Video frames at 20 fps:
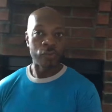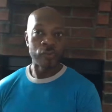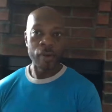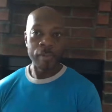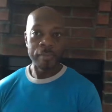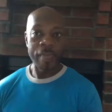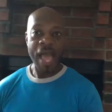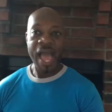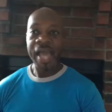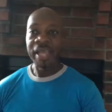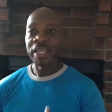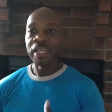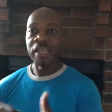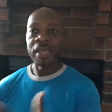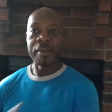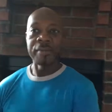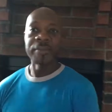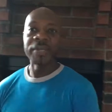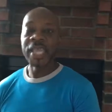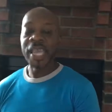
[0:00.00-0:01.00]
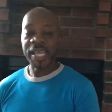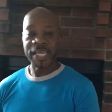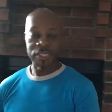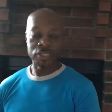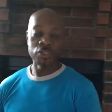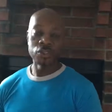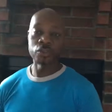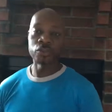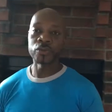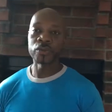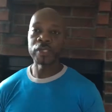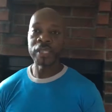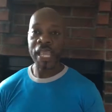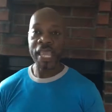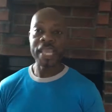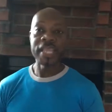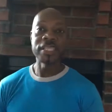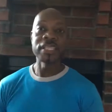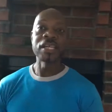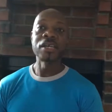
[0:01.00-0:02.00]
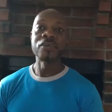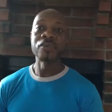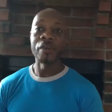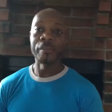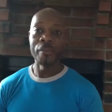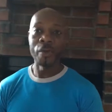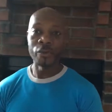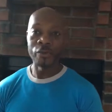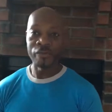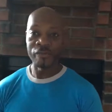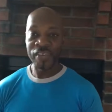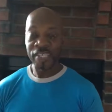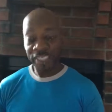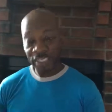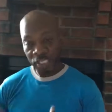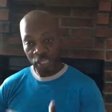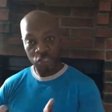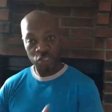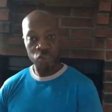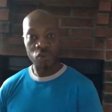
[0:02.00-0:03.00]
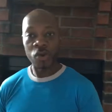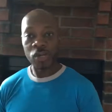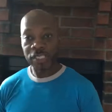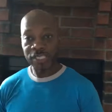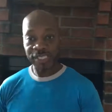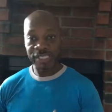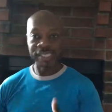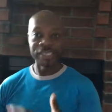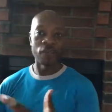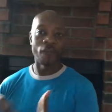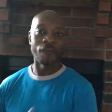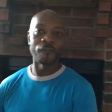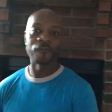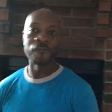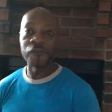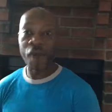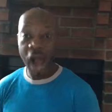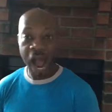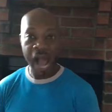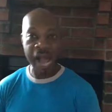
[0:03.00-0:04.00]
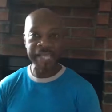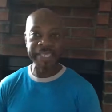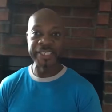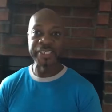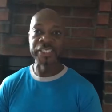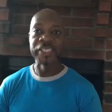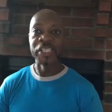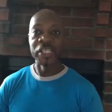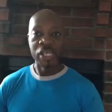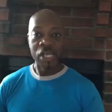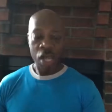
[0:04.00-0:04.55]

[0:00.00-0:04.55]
from that, it began to create the motivation. I started to get on fire.